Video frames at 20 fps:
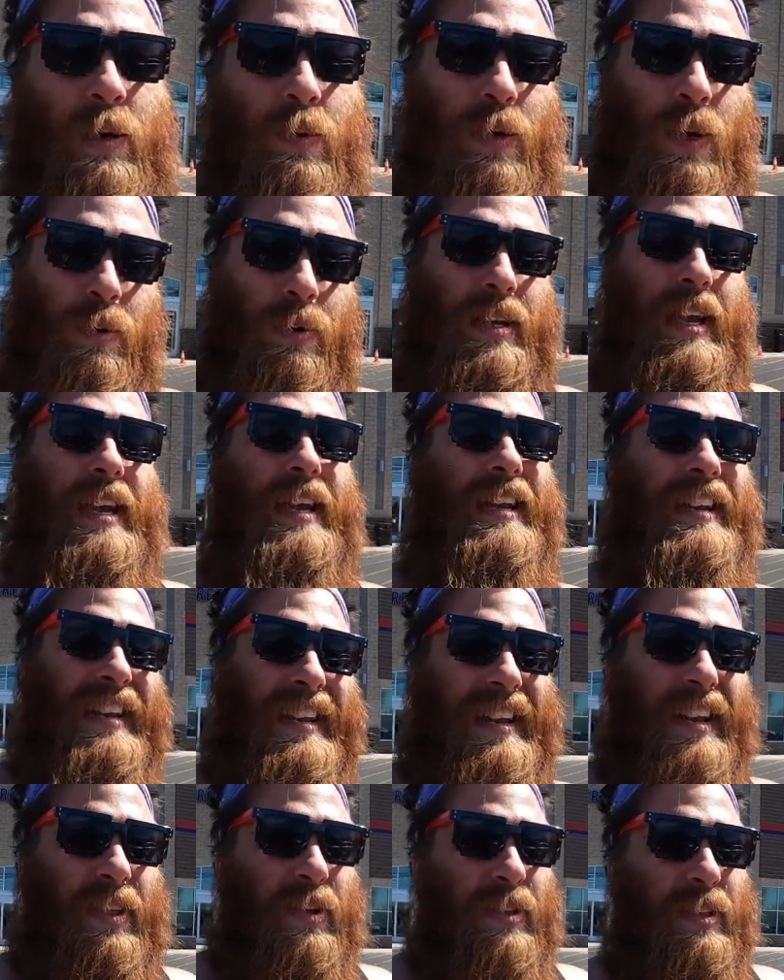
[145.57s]
Well, we're taking
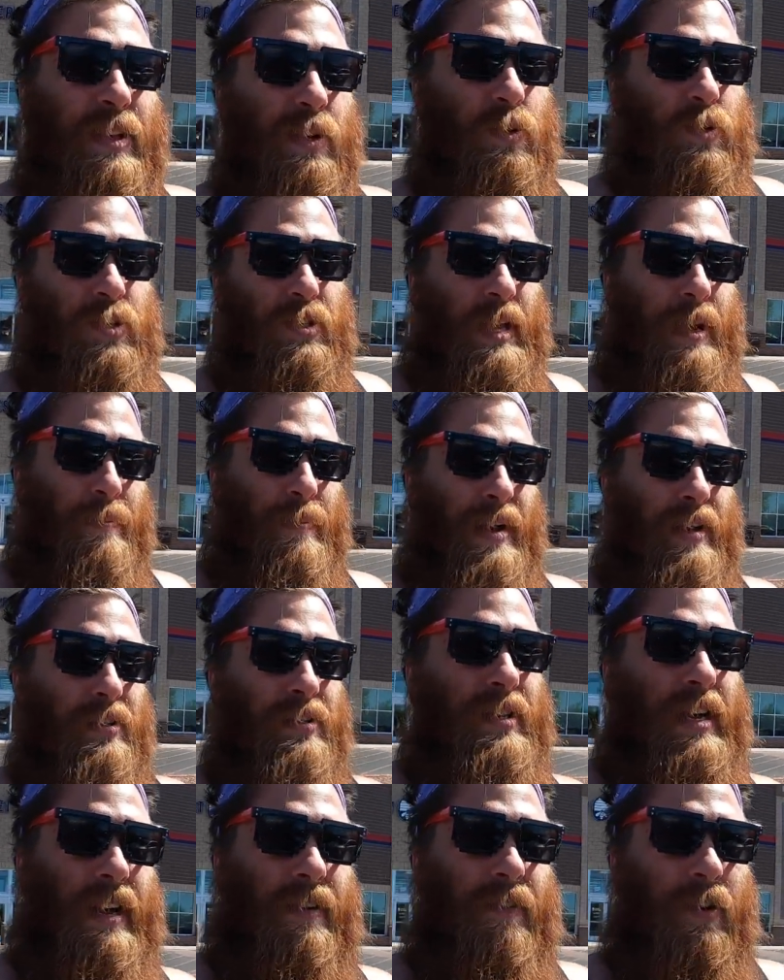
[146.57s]
another little step
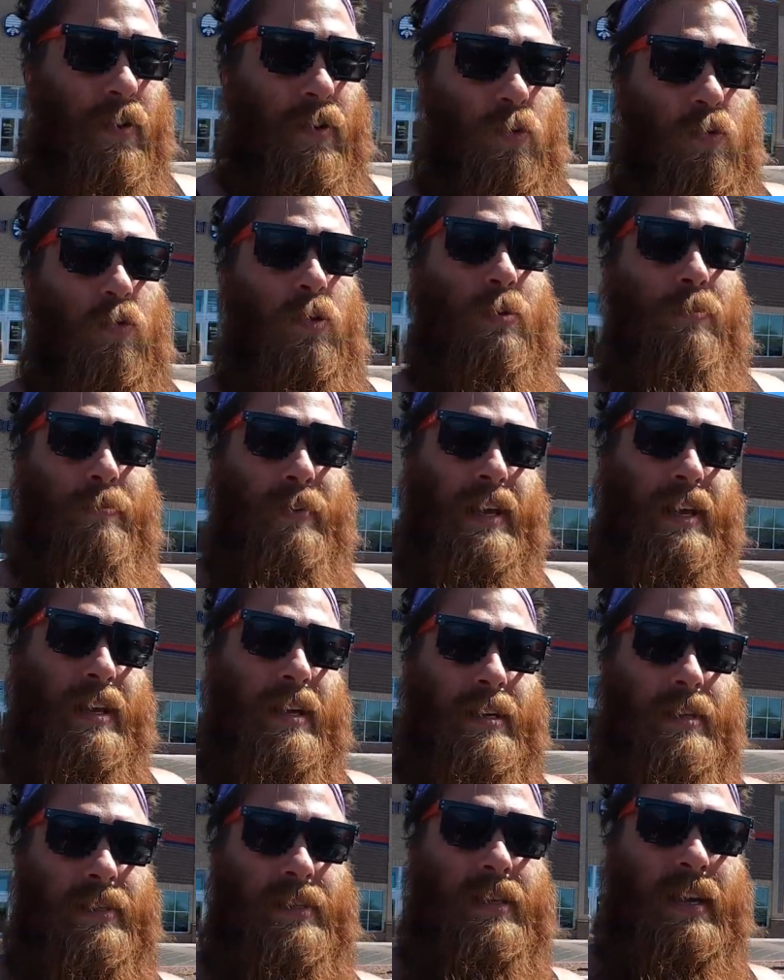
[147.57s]
outside of our norm
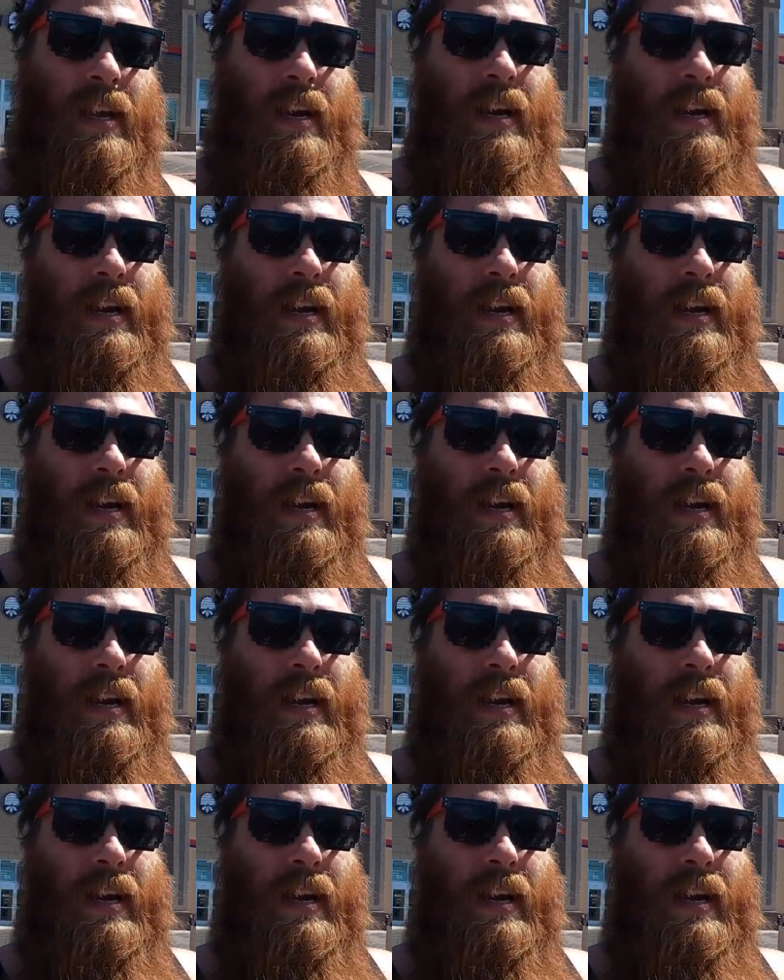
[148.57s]
because